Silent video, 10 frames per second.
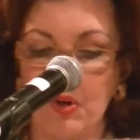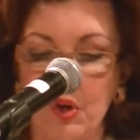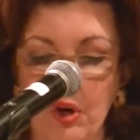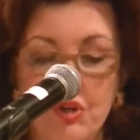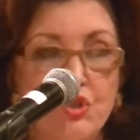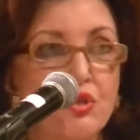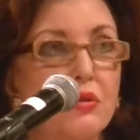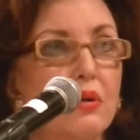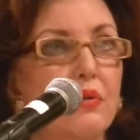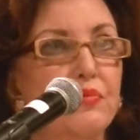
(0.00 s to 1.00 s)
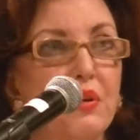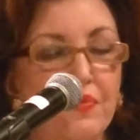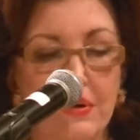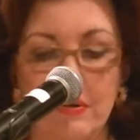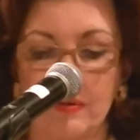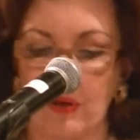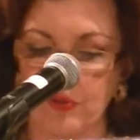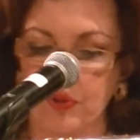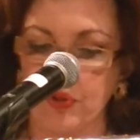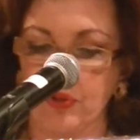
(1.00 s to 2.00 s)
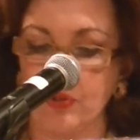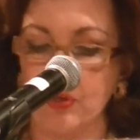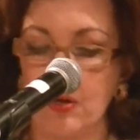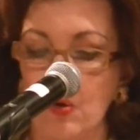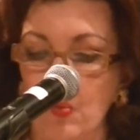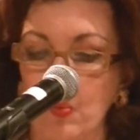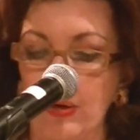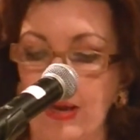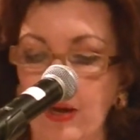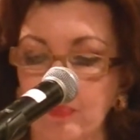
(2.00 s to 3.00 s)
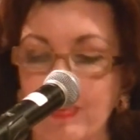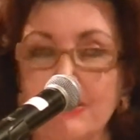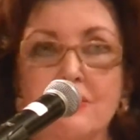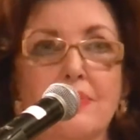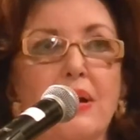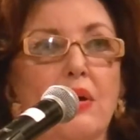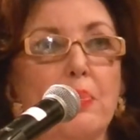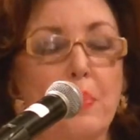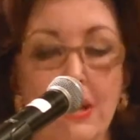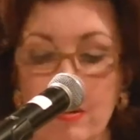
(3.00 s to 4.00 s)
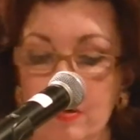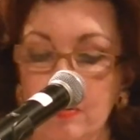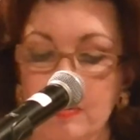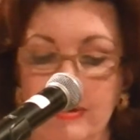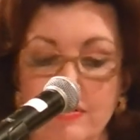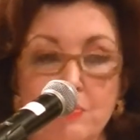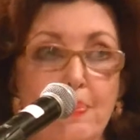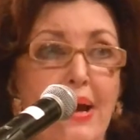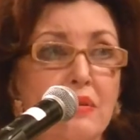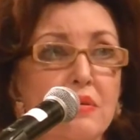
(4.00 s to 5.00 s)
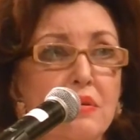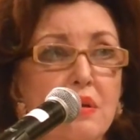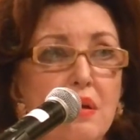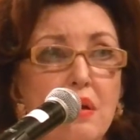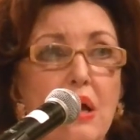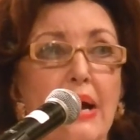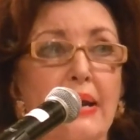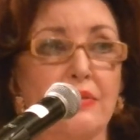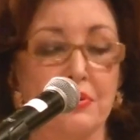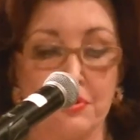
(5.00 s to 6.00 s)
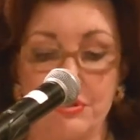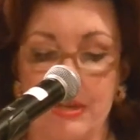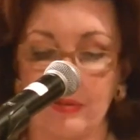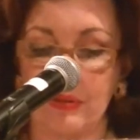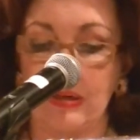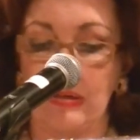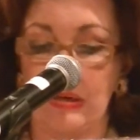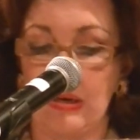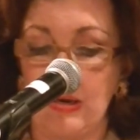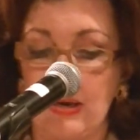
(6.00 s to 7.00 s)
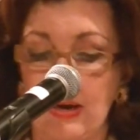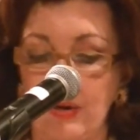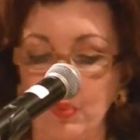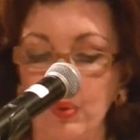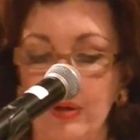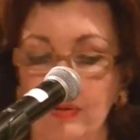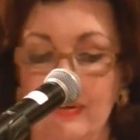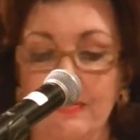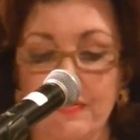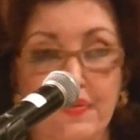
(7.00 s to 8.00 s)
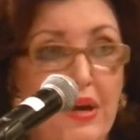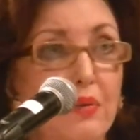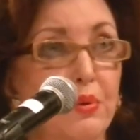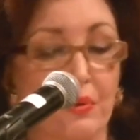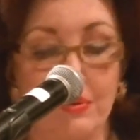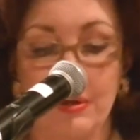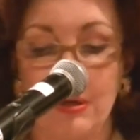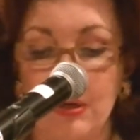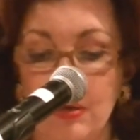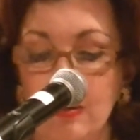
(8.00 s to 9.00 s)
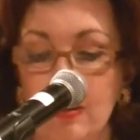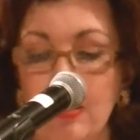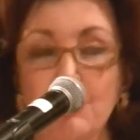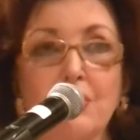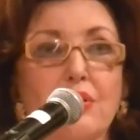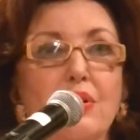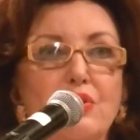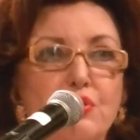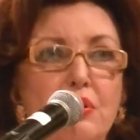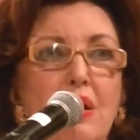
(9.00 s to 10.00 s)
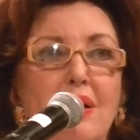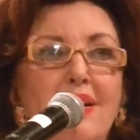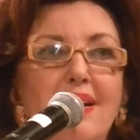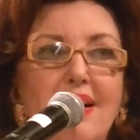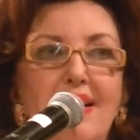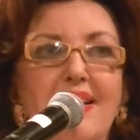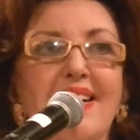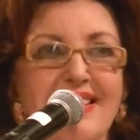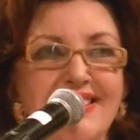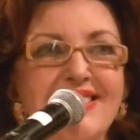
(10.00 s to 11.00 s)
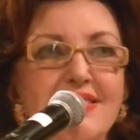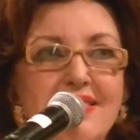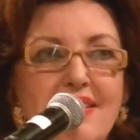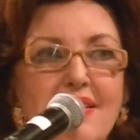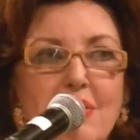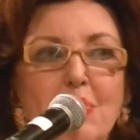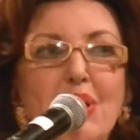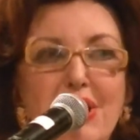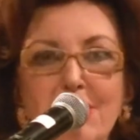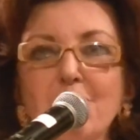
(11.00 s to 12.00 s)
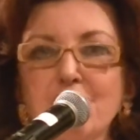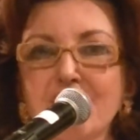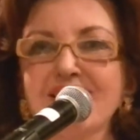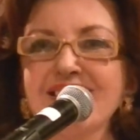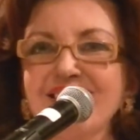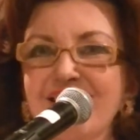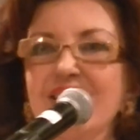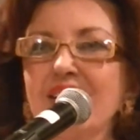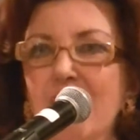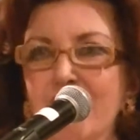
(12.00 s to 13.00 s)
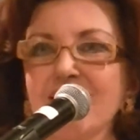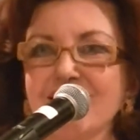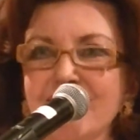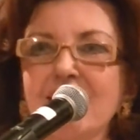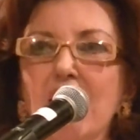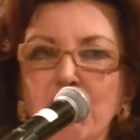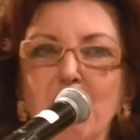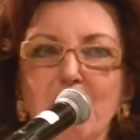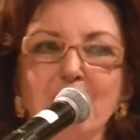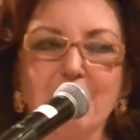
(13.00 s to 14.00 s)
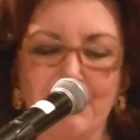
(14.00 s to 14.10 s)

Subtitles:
Knowledge of different cultures will help us develop respect and understanding and will favor intercultural alliance. Buenas noches. Gracias. Thank you.